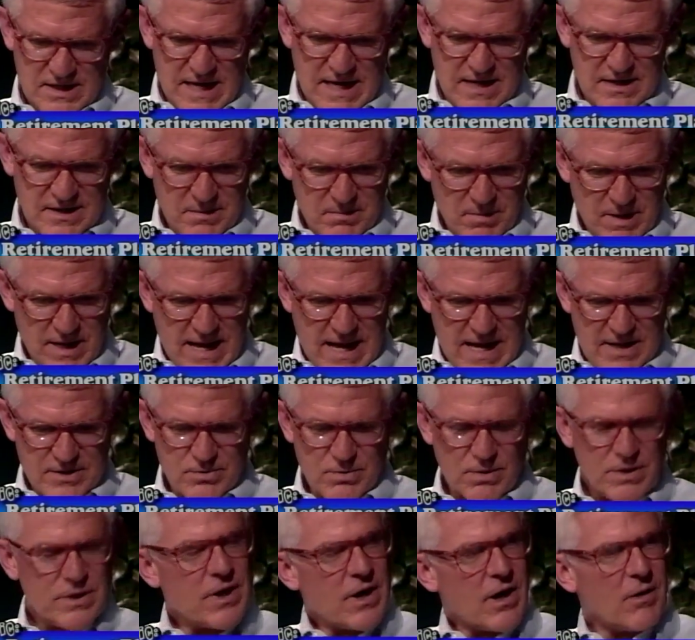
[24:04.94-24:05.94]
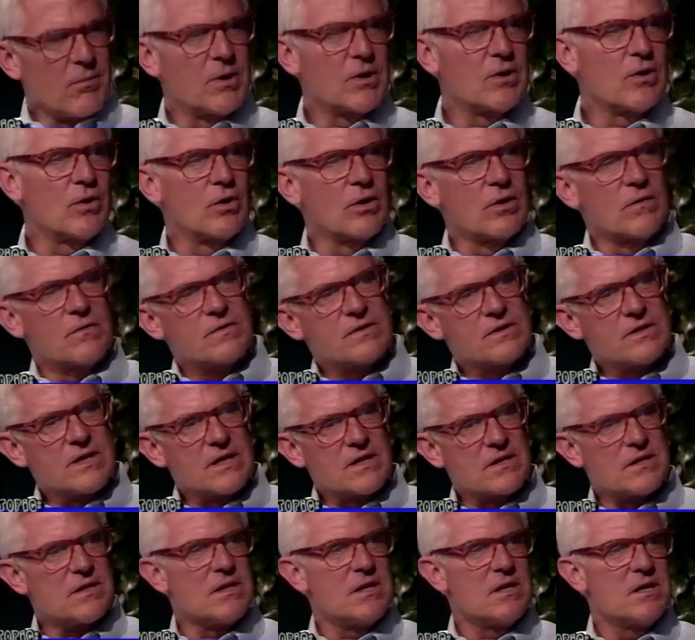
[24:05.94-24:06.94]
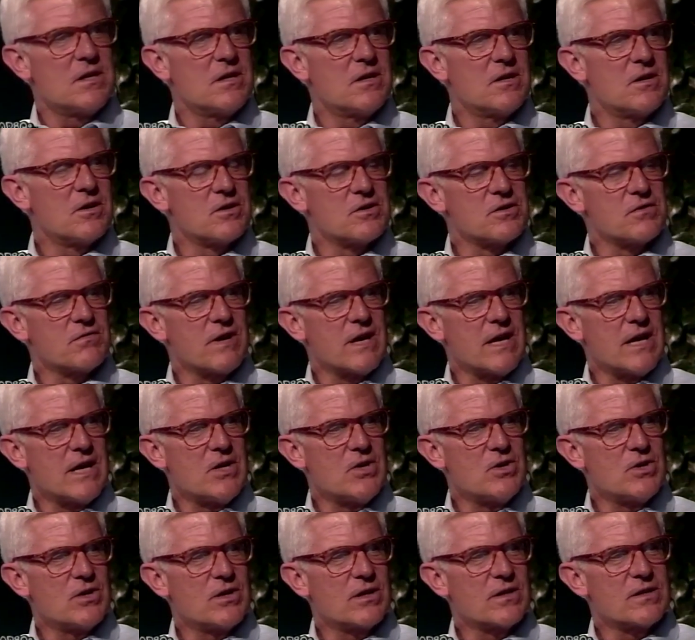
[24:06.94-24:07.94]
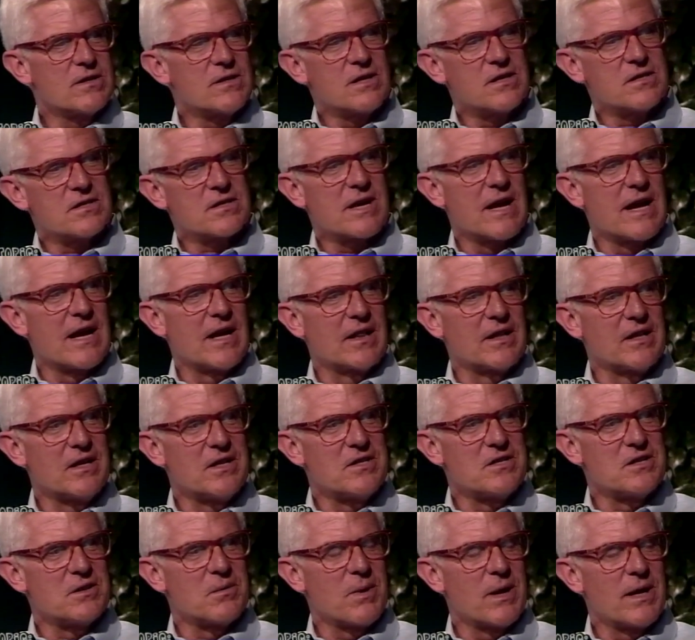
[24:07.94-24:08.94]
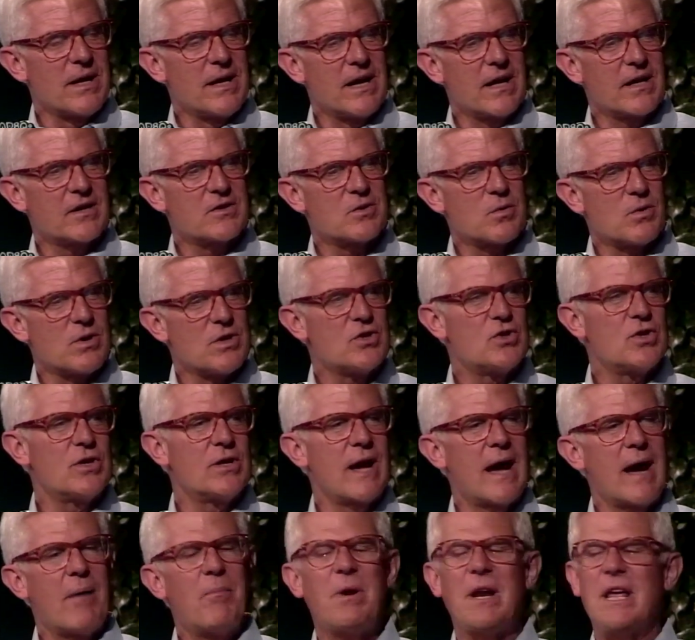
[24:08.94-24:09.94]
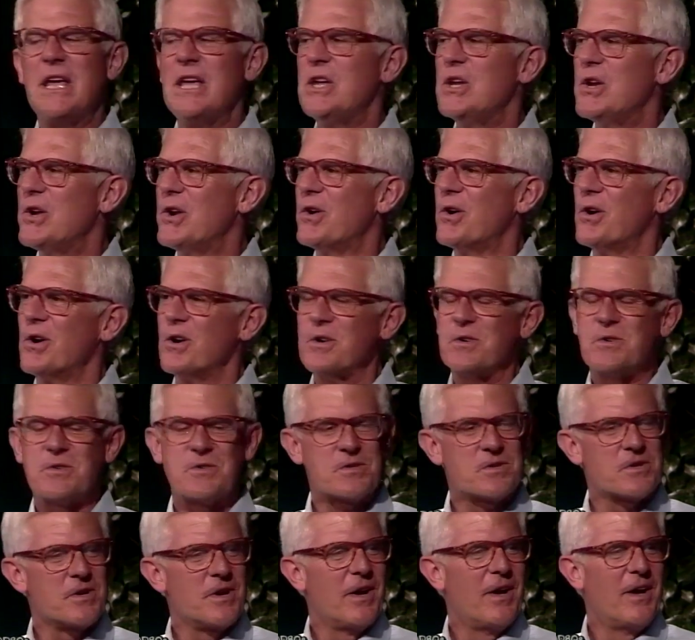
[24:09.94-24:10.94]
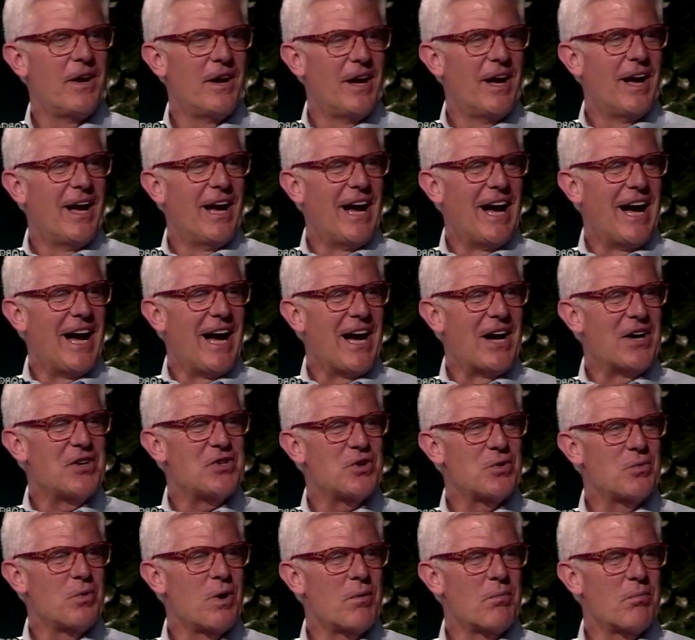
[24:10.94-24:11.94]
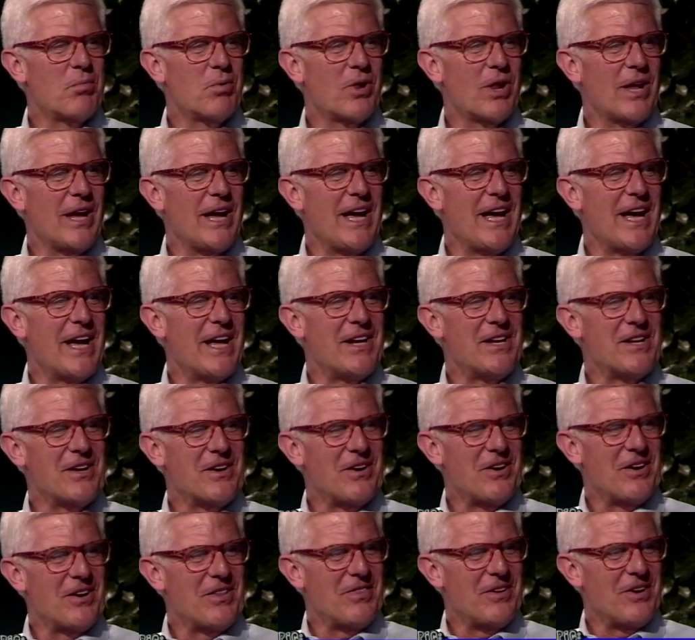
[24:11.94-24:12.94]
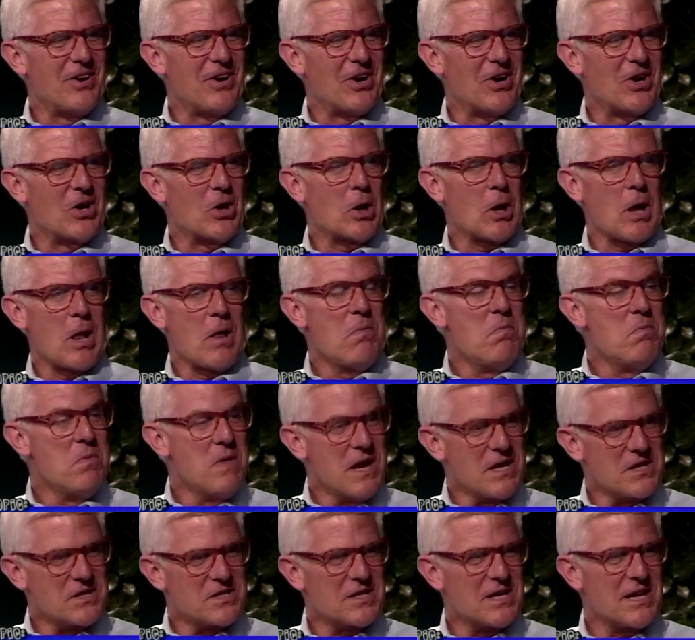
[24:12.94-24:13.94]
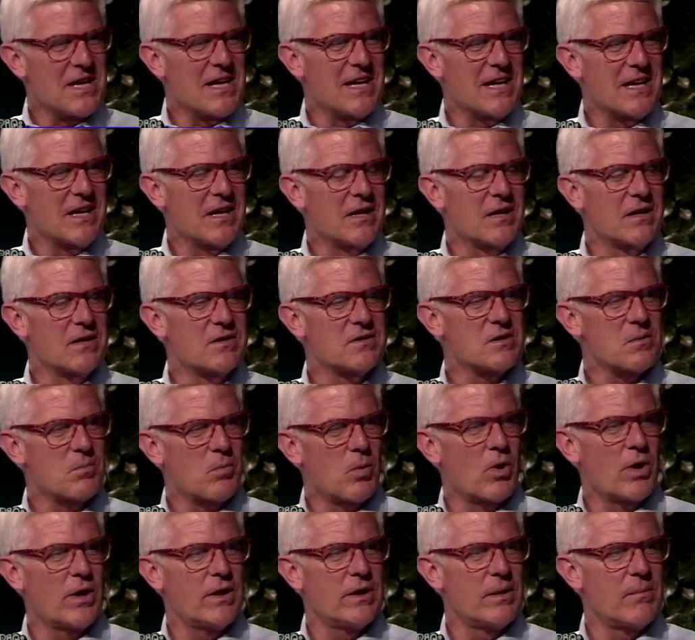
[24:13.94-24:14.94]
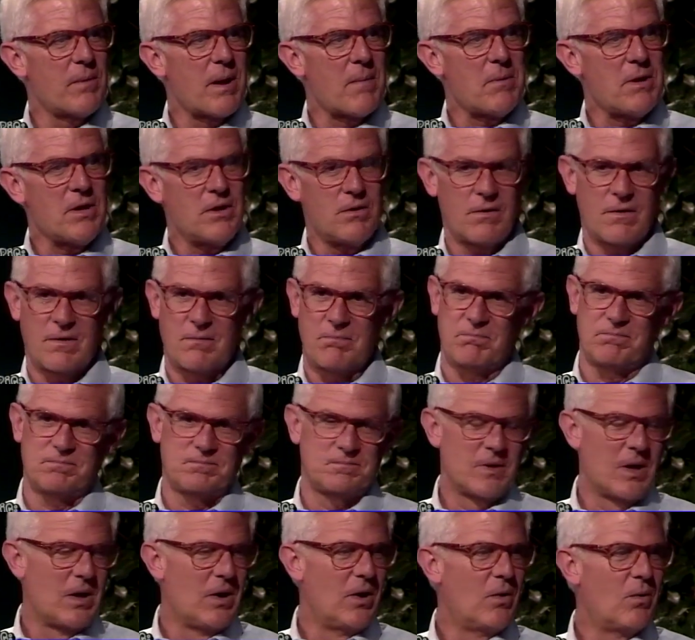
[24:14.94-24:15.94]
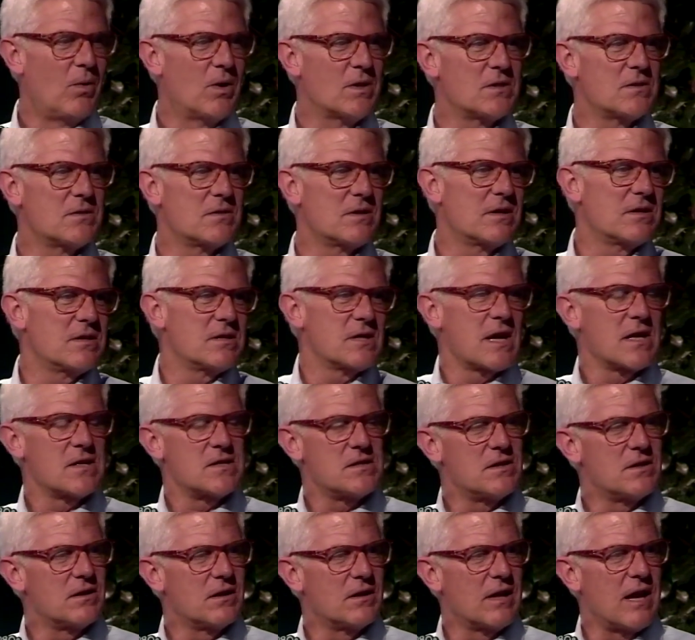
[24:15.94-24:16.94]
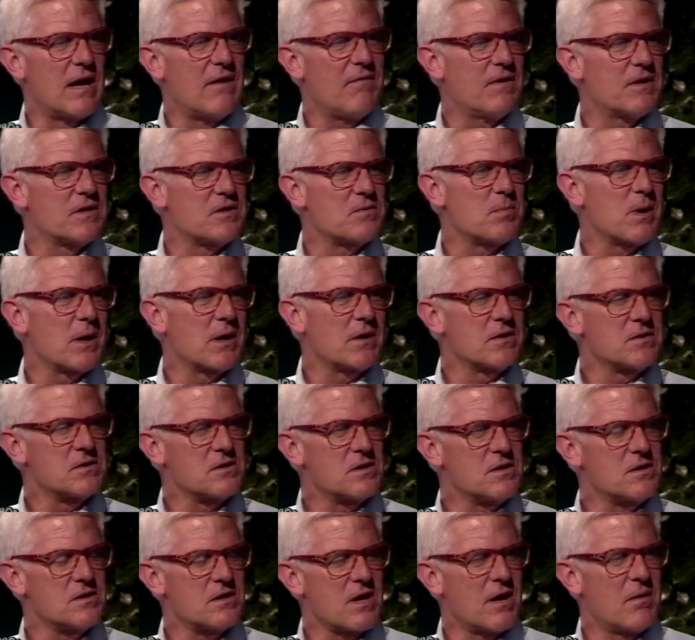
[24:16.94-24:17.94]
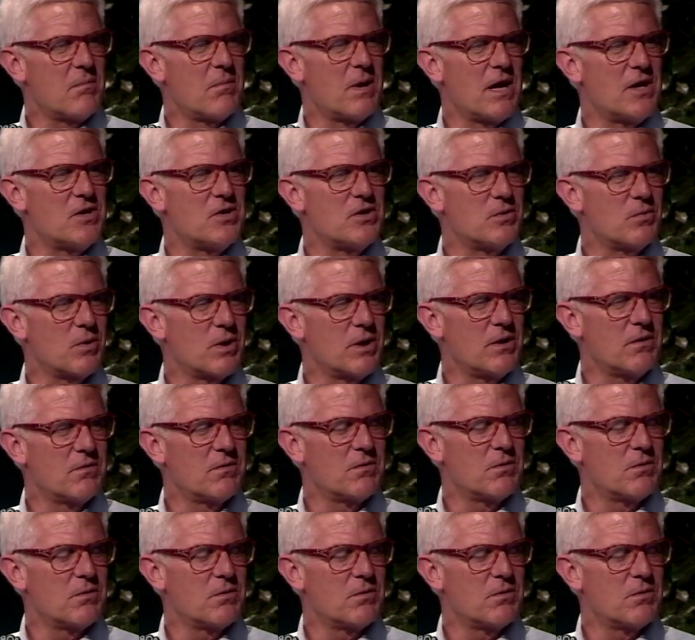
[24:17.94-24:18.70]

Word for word: say somebody has a retirement goal of 60 years of age. This kind of leads into my next question. How many years uh, should one plan on their nest egg uh, supporting them? I mean, you, what's, gets into life expectancies, I right. imagine. What do, you,